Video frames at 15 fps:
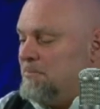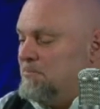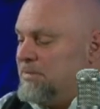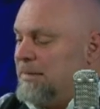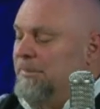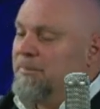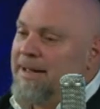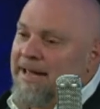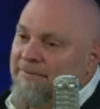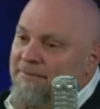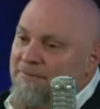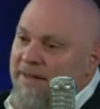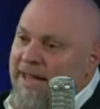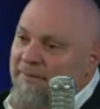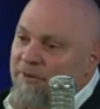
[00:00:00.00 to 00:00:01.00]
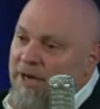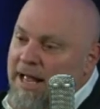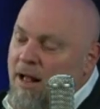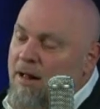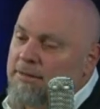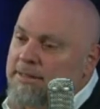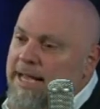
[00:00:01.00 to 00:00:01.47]
some of my favorite,
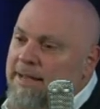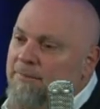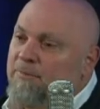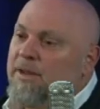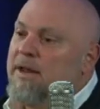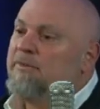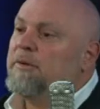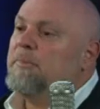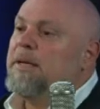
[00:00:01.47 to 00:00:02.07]
all time favorite